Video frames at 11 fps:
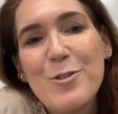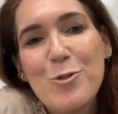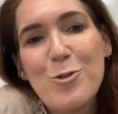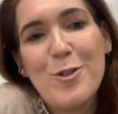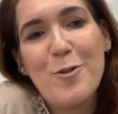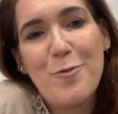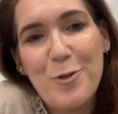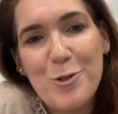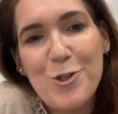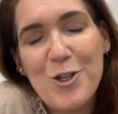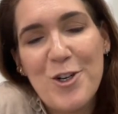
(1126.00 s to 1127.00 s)
to the
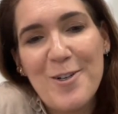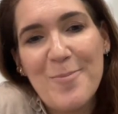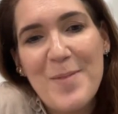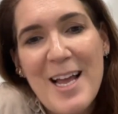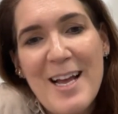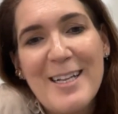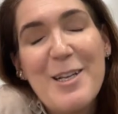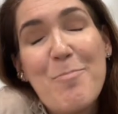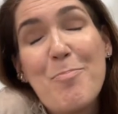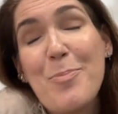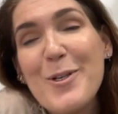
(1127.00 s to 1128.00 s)
future, the
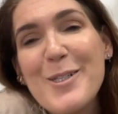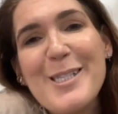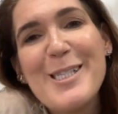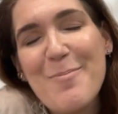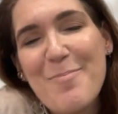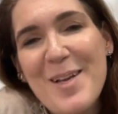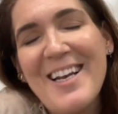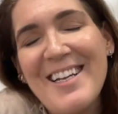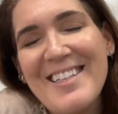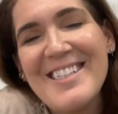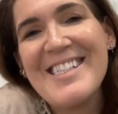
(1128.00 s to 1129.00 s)

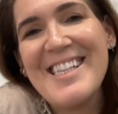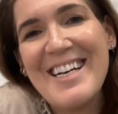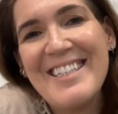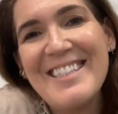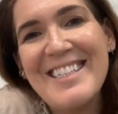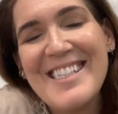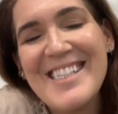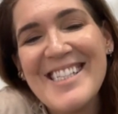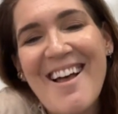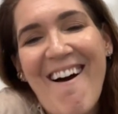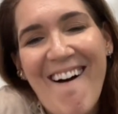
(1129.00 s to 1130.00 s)
possibilities,
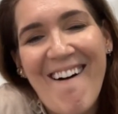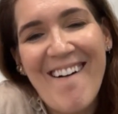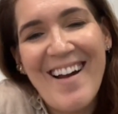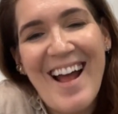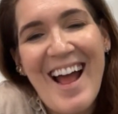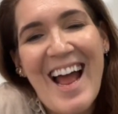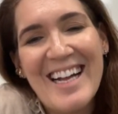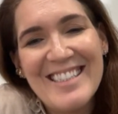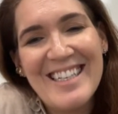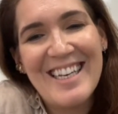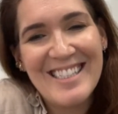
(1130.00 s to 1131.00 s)
dentists, are
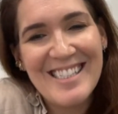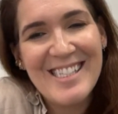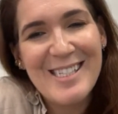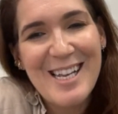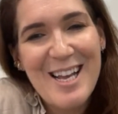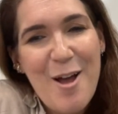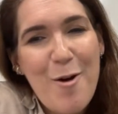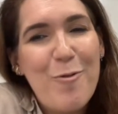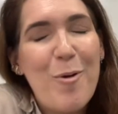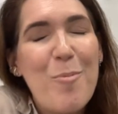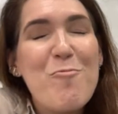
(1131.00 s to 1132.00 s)
endless.
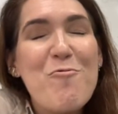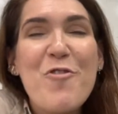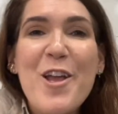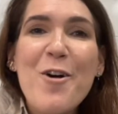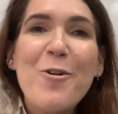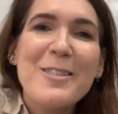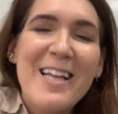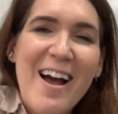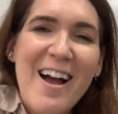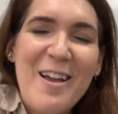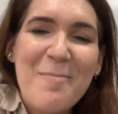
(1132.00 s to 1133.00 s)
From
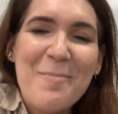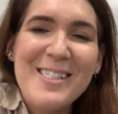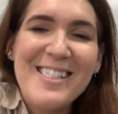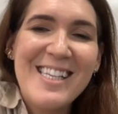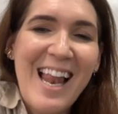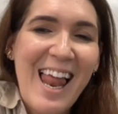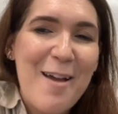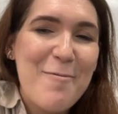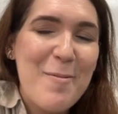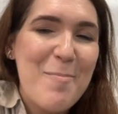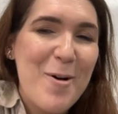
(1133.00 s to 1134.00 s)
real-time
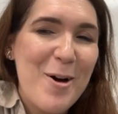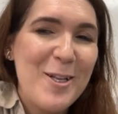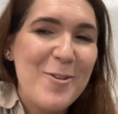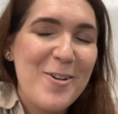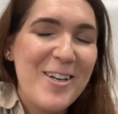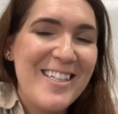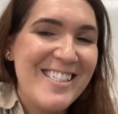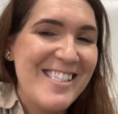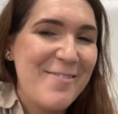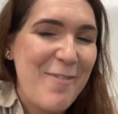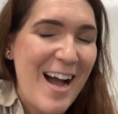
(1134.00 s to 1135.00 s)
saliva monitoring
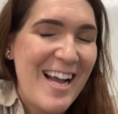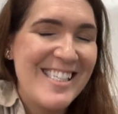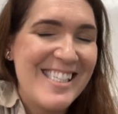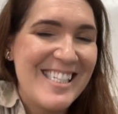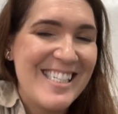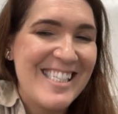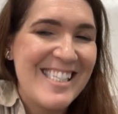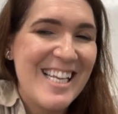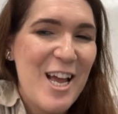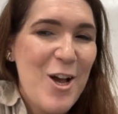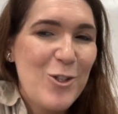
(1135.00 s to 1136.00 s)
devices
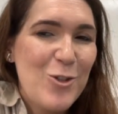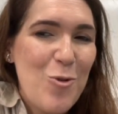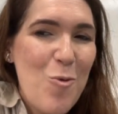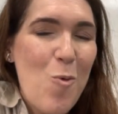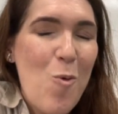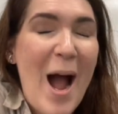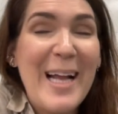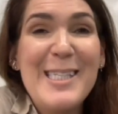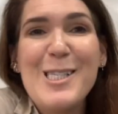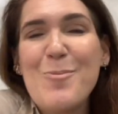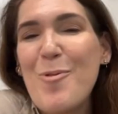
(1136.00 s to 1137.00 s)
to
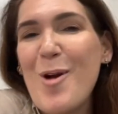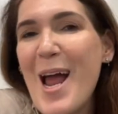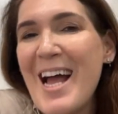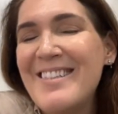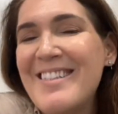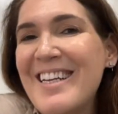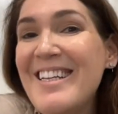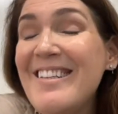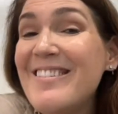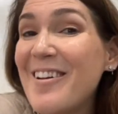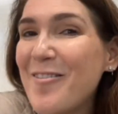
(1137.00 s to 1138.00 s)
widespread
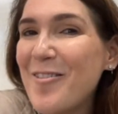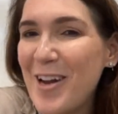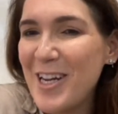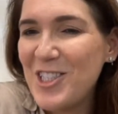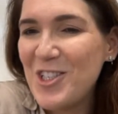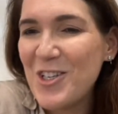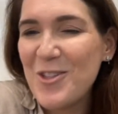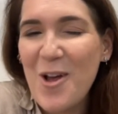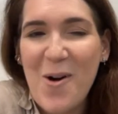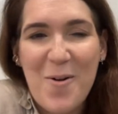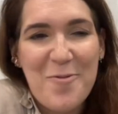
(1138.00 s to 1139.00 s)
integration
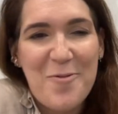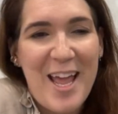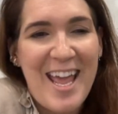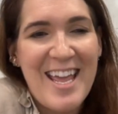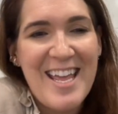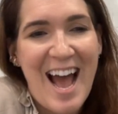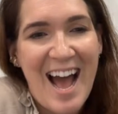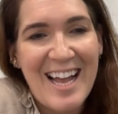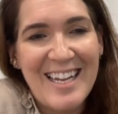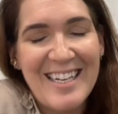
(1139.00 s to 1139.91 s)
of AI,